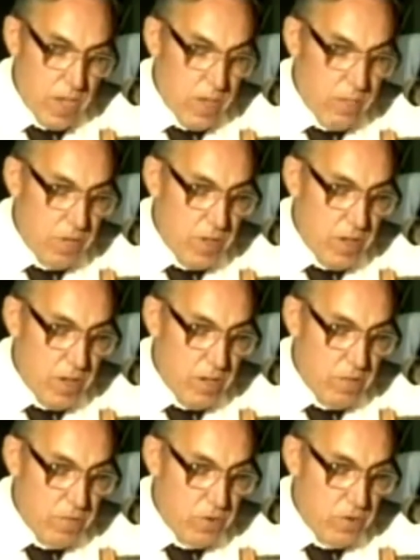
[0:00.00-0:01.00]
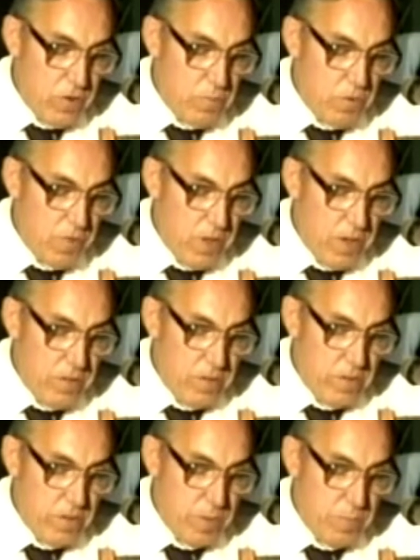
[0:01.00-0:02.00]
the amniotic fluid
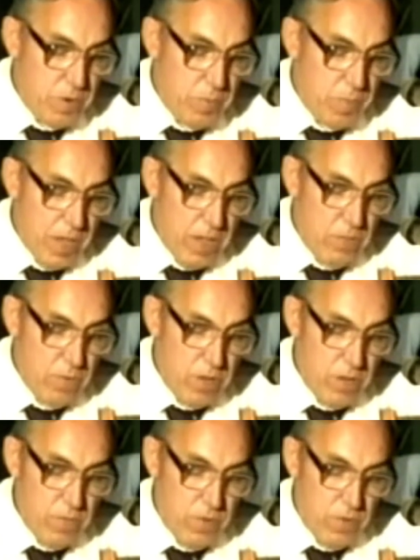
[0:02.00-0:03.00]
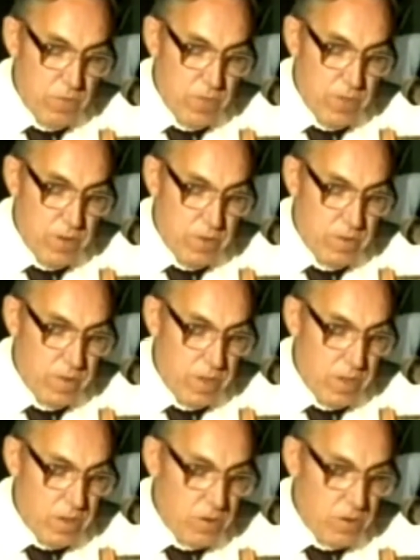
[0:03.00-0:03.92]
provides a slippery pathway for the fetus